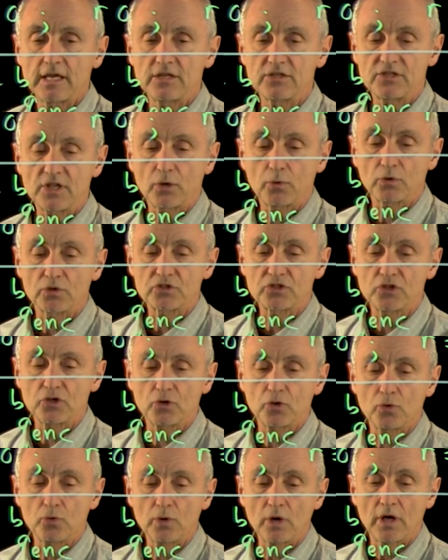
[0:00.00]
is equal
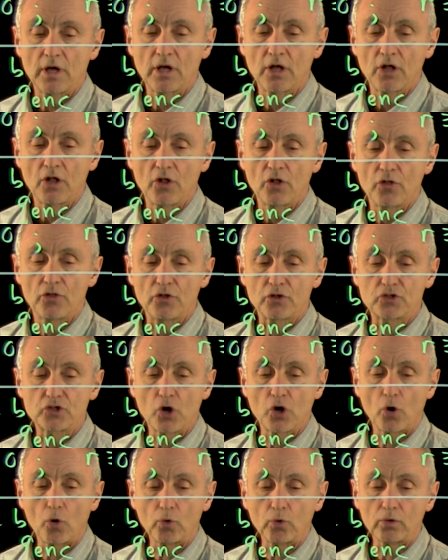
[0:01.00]
to the
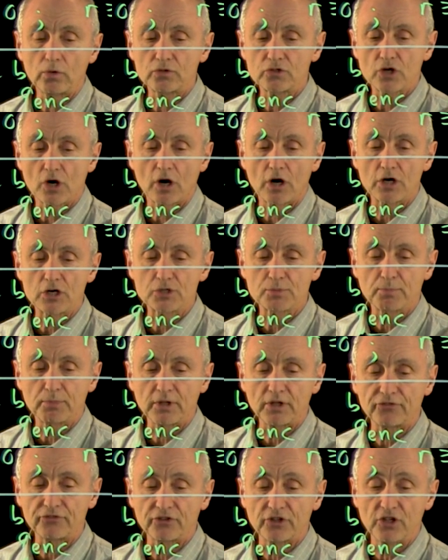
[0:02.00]
total charge
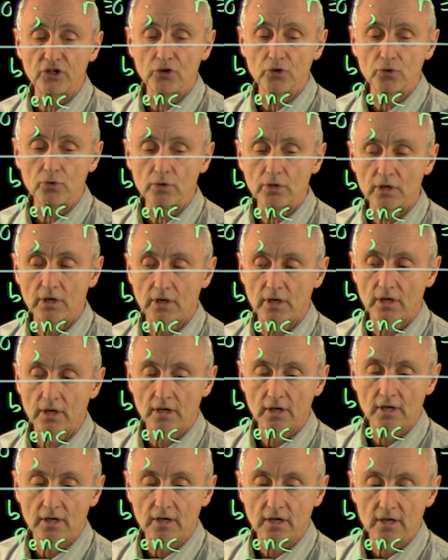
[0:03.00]
plus q
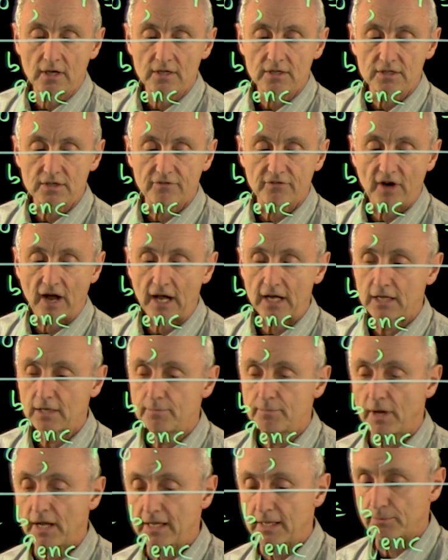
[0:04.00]

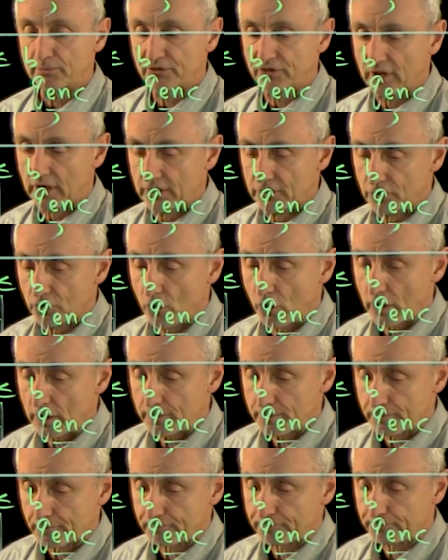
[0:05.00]
divided by epsilon
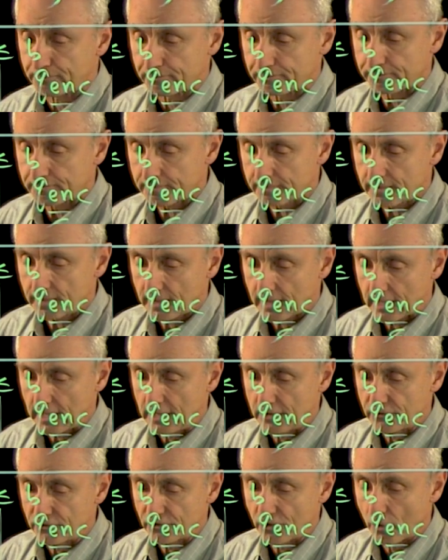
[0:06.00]
naught.
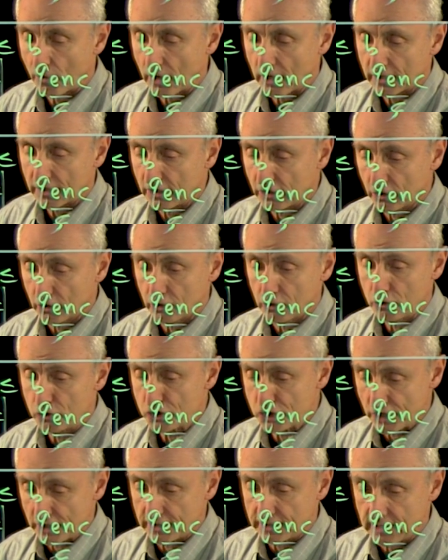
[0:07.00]
And so our
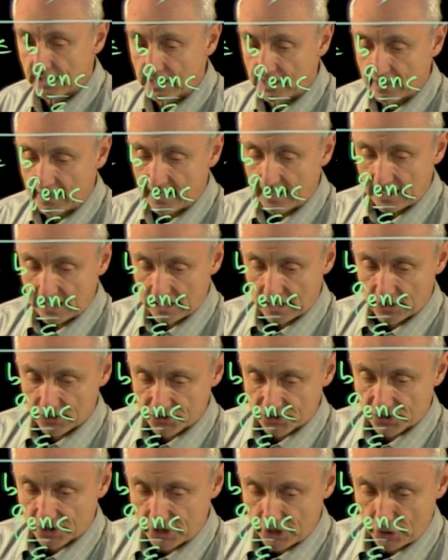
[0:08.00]
conclusion
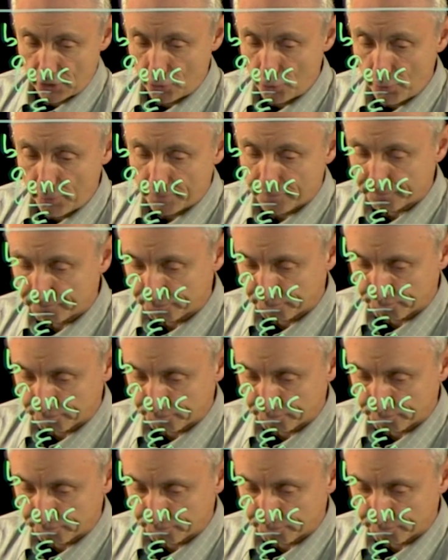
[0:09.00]
is q